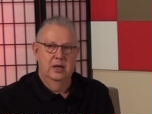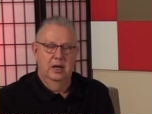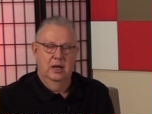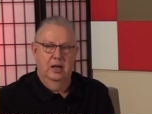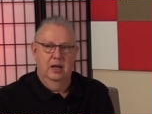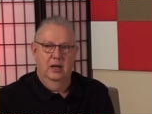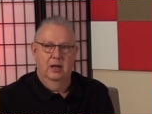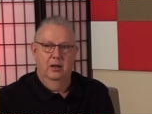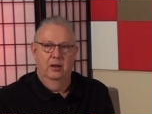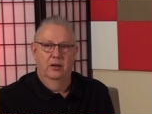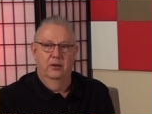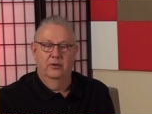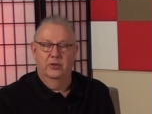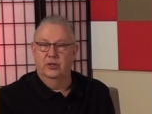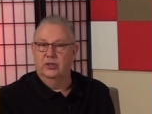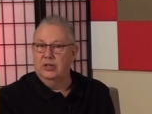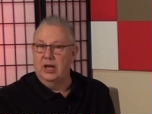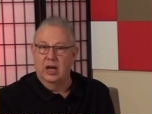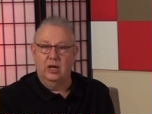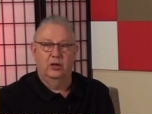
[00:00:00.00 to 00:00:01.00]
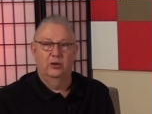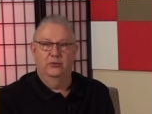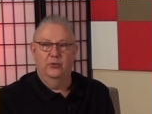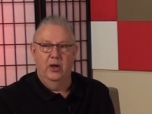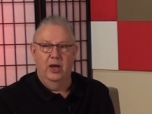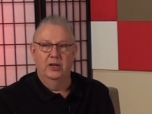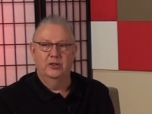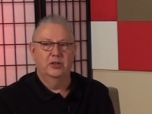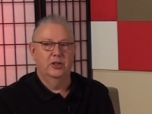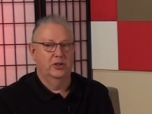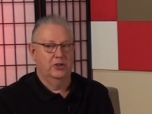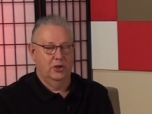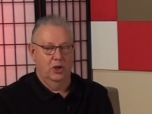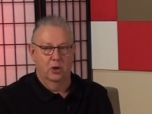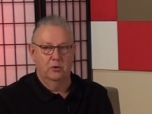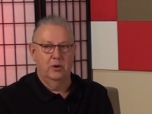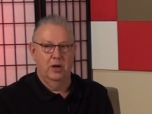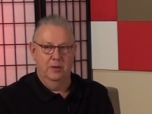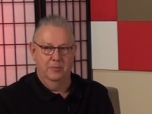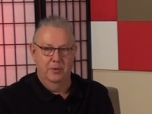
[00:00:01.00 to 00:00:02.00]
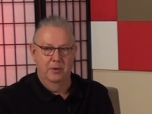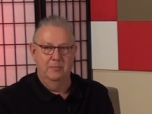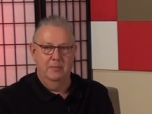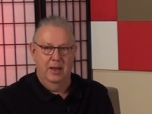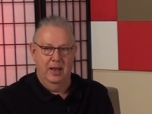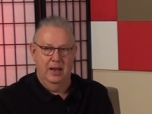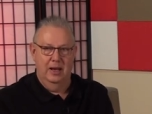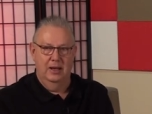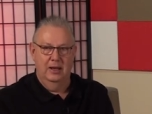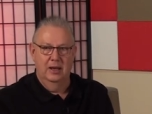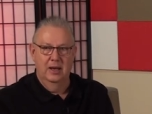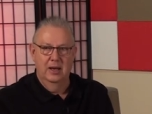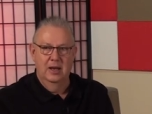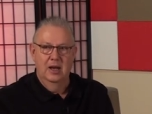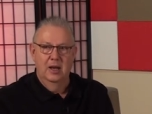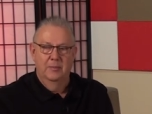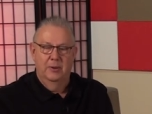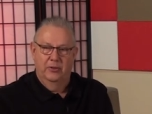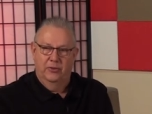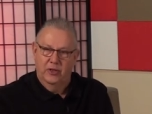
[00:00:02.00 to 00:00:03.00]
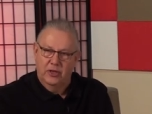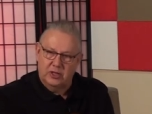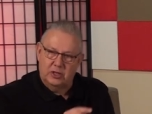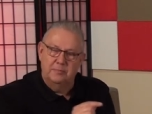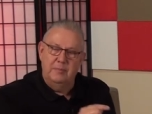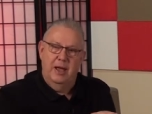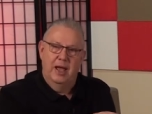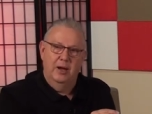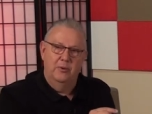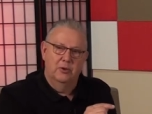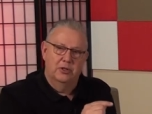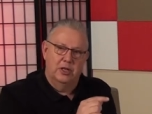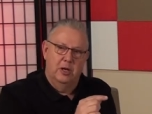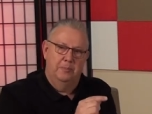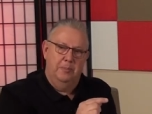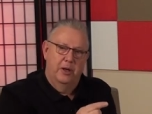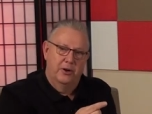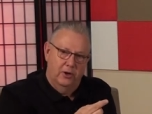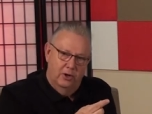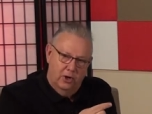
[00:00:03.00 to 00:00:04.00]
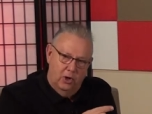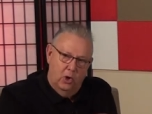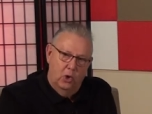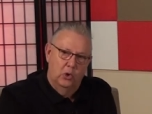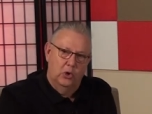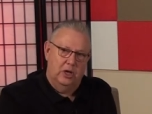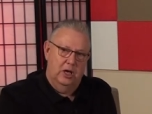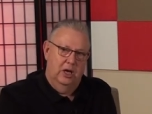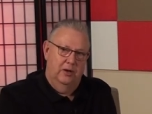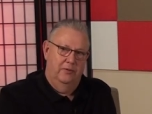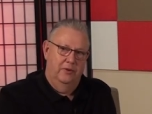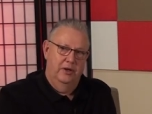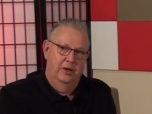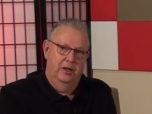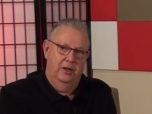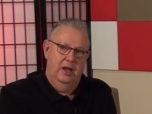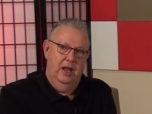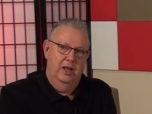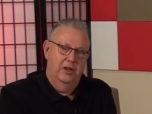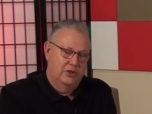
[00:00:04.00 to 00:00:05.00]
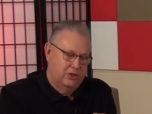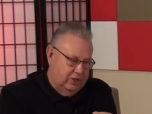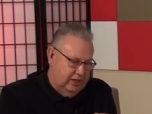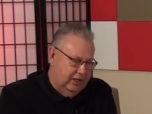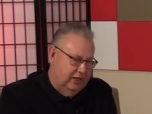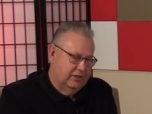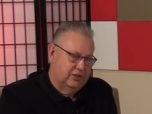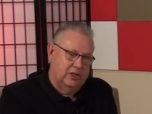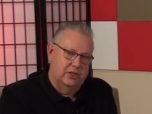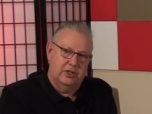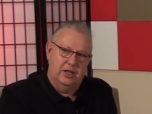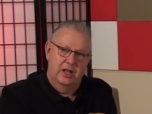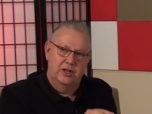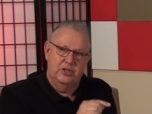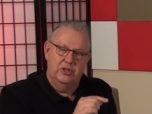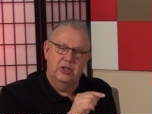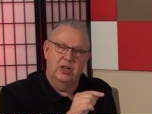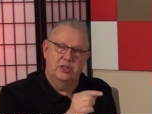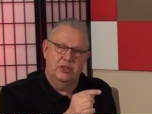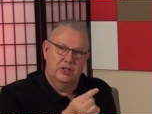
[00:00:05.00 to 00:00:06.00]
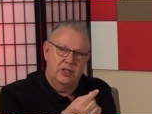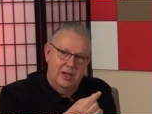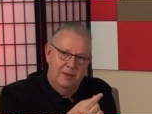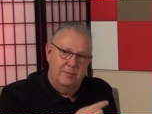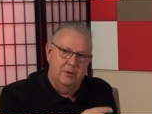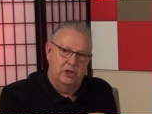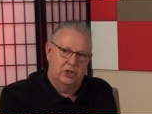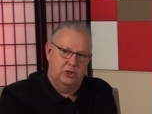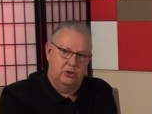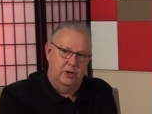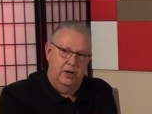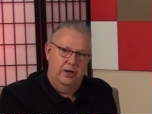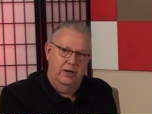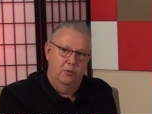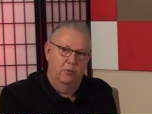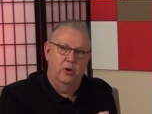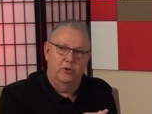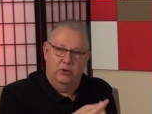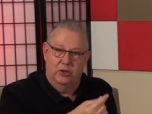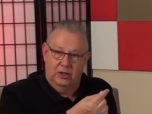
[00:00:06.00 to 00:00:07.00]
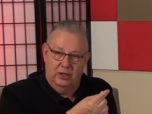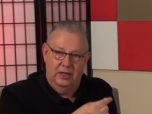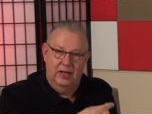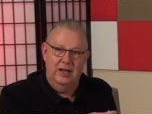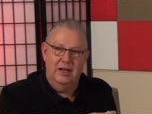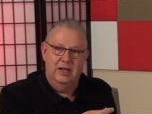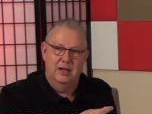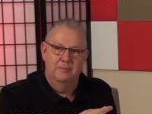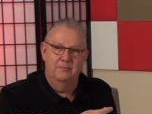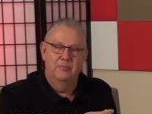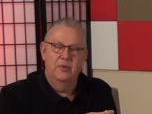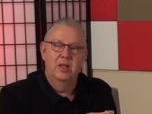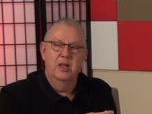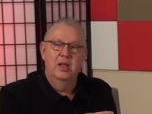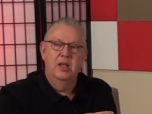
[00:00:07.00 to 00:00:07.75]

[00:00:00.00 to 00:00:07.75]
Uh, the sacrifice has already been made. But this man was up under an old covenant, and Jesus had just demonstrated what the kingdom